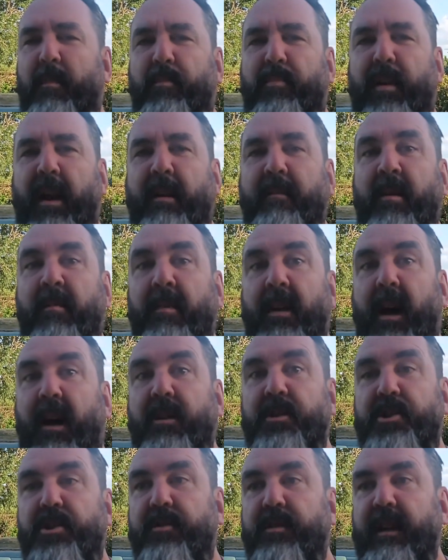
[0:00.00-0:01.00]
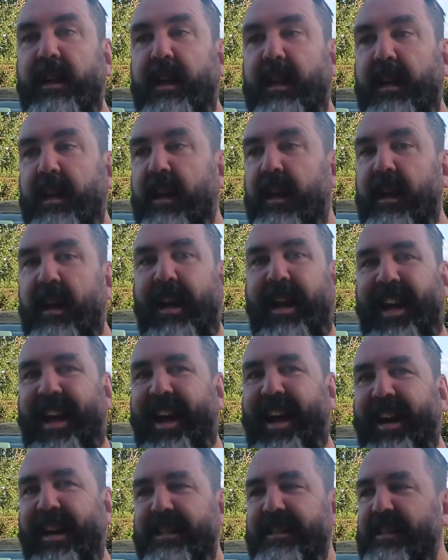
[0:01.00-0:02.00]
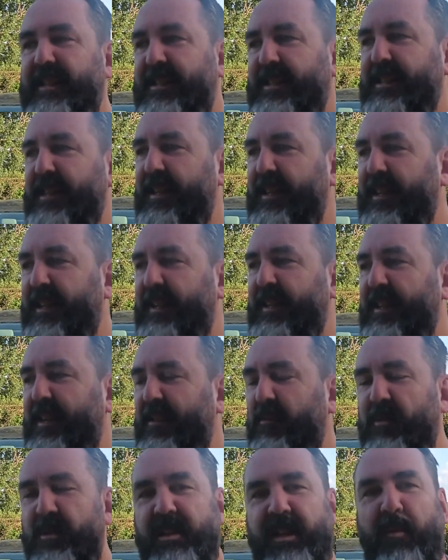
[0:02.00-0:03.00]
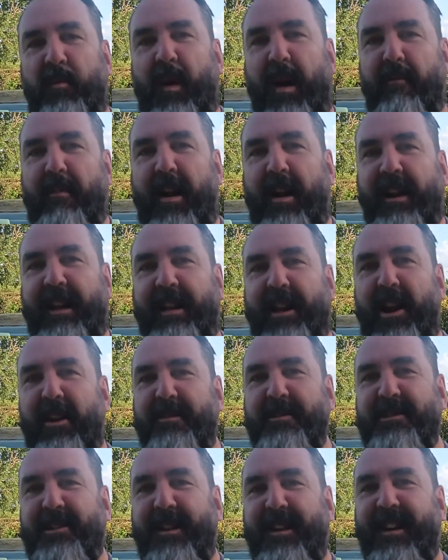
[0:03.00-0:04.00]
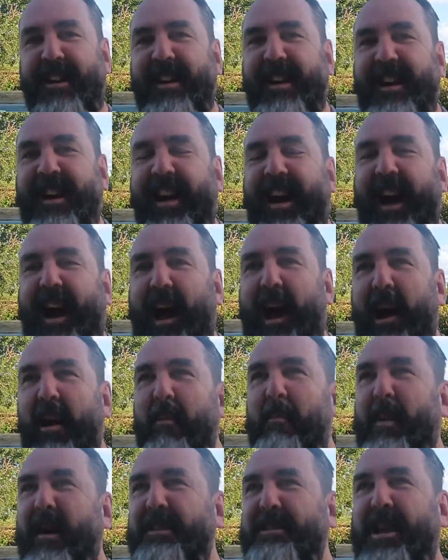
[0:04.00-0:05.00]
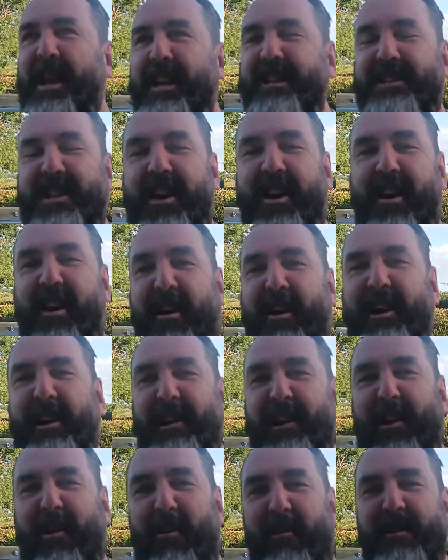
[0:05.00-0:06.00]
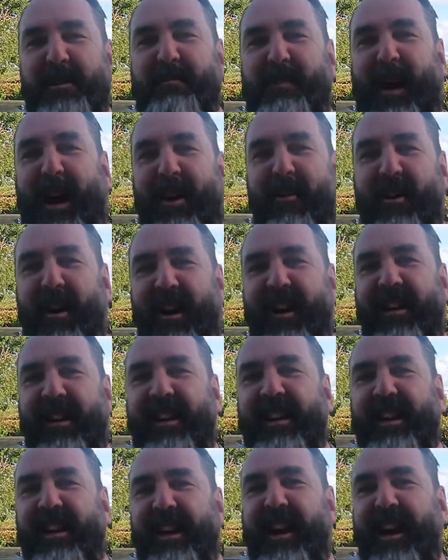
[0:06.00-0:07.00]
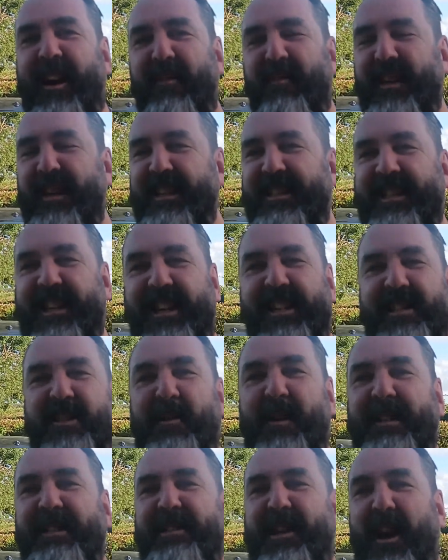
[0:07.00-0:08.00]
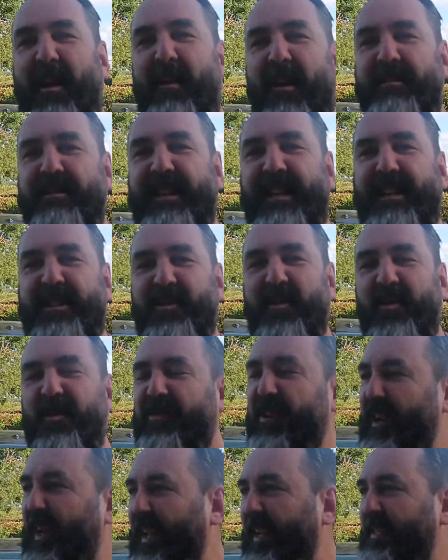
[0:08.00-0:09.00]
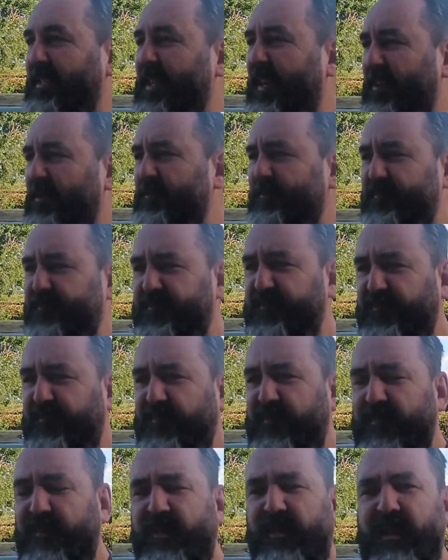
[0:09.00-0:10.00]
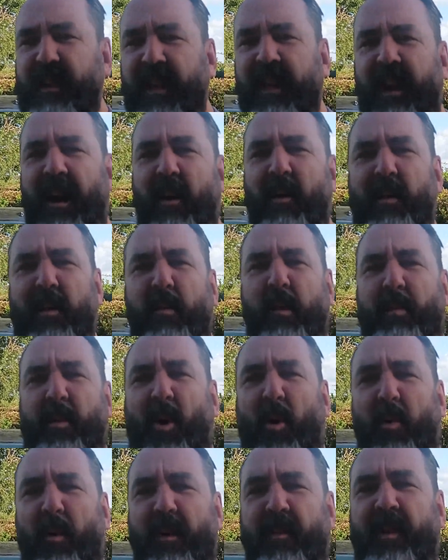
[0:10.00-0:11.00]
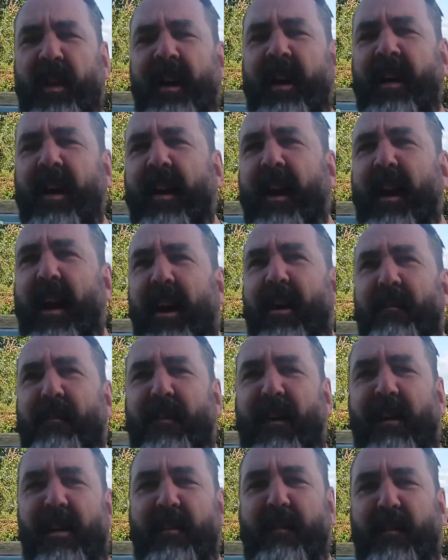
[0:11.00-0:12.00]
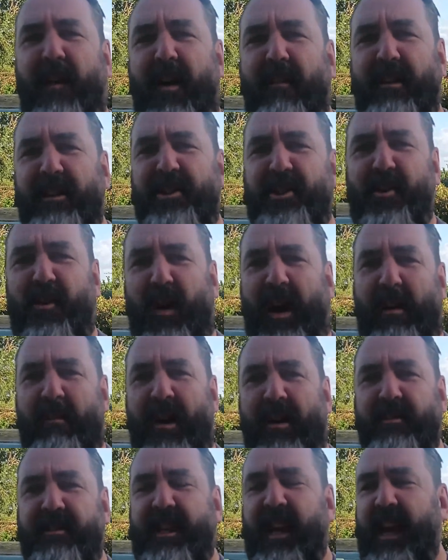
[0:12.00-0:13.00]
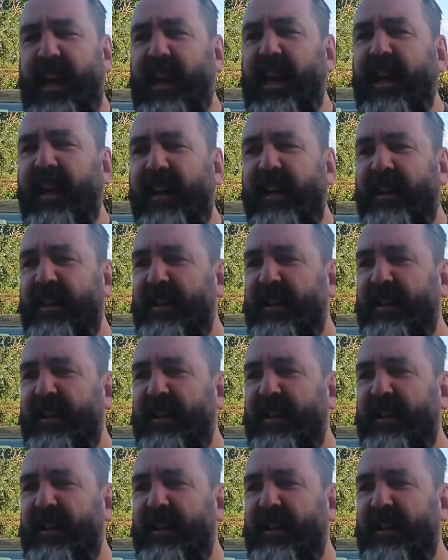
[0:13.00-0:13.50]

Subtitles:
Premium Luxury S, whichever way round it goes. Basically it's the high horsepower V6 twin turbo diesel 3 litre that we bought with a very short MOT,